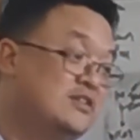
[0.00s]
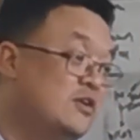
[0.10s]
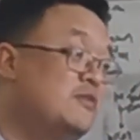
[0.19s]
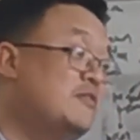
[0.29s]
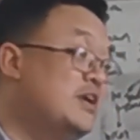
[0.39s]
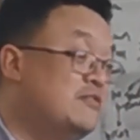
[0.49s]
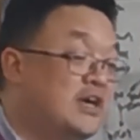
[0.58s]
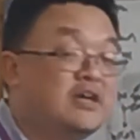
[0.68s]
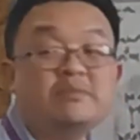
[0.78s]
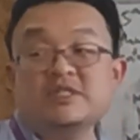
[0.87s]
Novel virus.
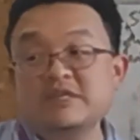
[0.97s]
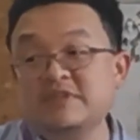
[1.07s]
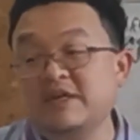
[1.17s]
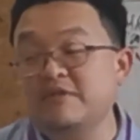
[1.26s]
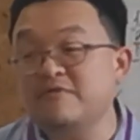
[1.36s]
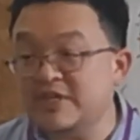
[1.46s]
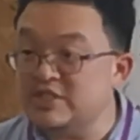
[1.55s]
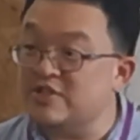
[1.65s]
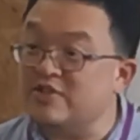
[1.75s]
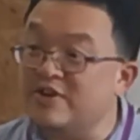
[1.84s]
Why? Because every time you
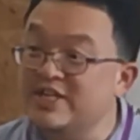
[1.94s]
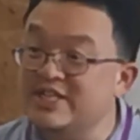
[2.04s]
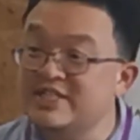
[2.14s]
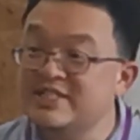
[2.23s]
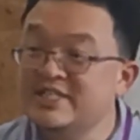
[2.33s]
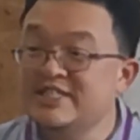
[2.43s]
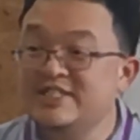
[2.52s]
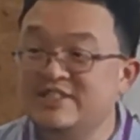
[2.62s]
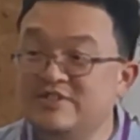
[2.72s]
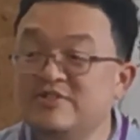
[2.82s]
flush the toilet,
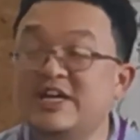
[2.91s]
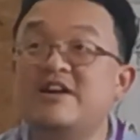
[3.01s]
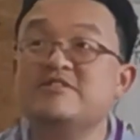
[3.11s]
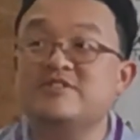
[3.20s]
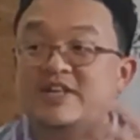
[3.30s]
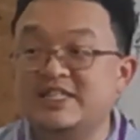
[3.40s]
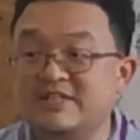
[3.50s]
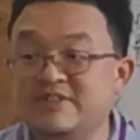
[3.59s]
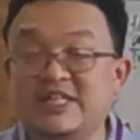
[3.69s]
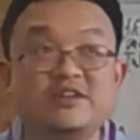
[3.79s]
you aerosolize
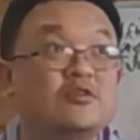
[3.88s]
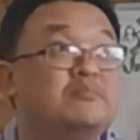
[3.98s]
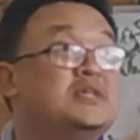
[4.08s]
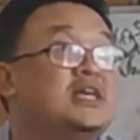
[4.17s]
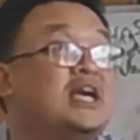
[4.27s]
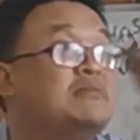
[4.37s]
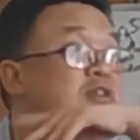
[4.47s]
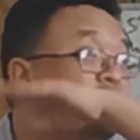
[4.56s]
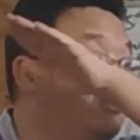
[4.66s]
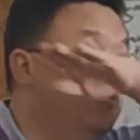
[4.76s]
everything. You open the
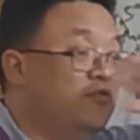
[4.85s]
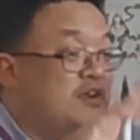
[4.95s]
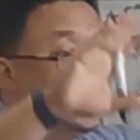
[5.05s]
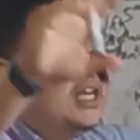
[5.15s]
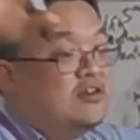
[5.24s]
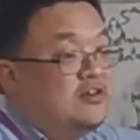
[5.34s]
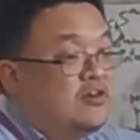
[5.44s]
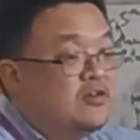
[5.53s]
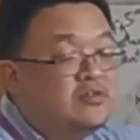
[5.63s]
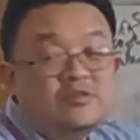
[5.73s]
cabin door, you fly for the
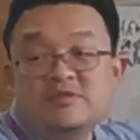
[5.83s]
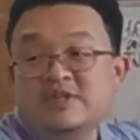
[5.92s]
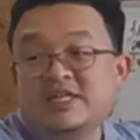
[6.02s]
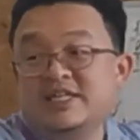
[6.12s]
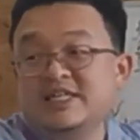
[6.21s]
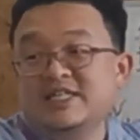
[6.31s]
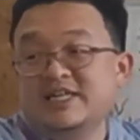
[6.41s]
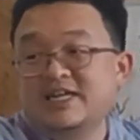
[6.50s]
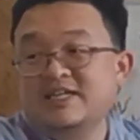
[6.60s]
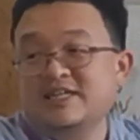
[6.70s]
hole.
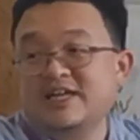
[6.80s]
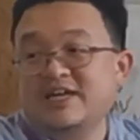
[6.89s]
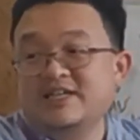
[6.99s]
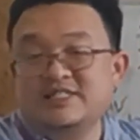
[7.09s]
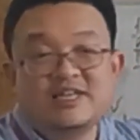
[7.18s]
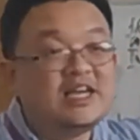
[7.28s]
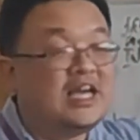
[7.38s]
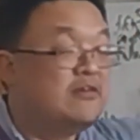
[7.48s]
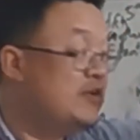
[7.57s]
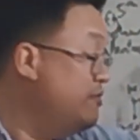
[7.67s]
Now,
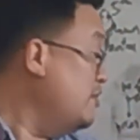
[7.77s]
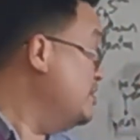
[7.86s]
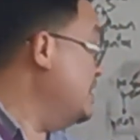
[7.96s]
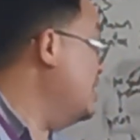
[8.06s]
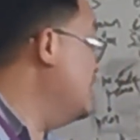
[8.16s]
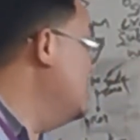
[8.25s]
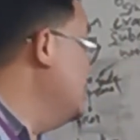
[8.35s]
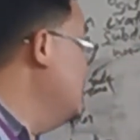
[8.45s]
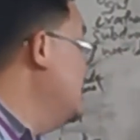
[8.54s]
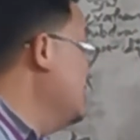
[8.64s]
everyone falls sick.
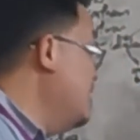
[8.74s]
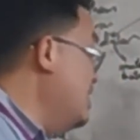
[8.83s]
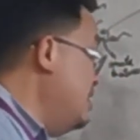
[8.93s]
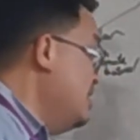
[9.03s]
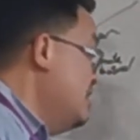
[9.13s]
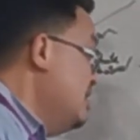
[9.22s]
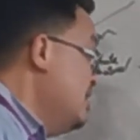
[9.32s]
Okay.